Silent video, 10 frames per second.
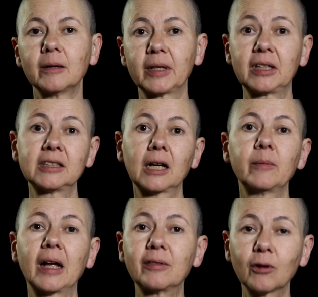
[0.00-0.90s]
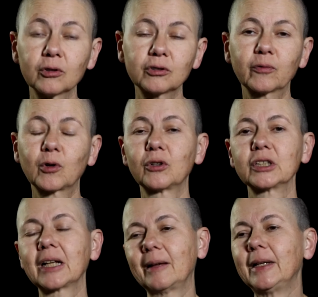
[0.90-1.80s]
But these are my thoughts, of
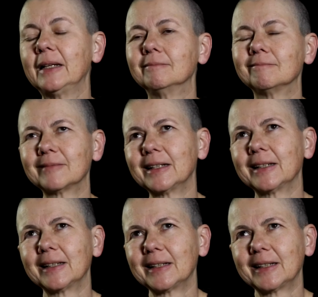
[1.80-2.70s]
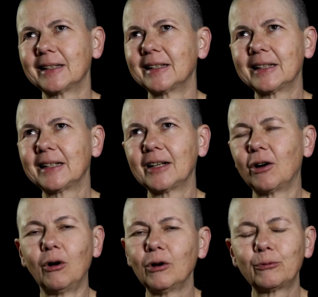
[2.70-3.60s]
course. I mean,
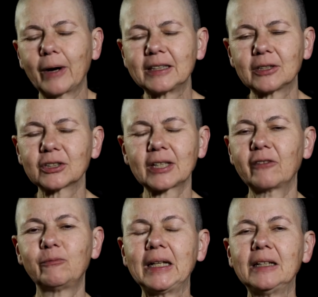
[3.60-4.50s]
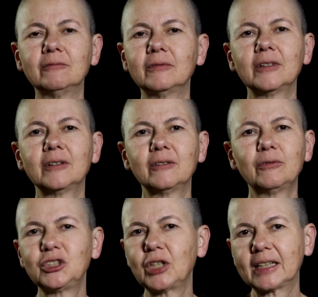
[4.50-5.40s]
all writers have been
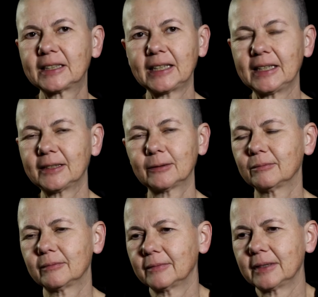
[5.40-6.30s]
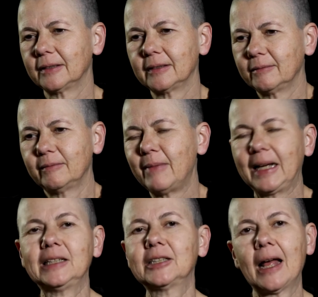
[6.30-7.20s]
rejected
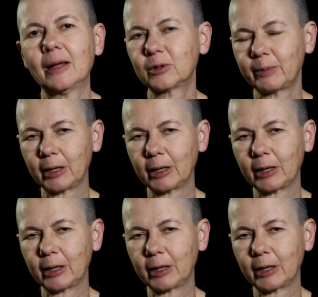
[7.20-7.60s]
many times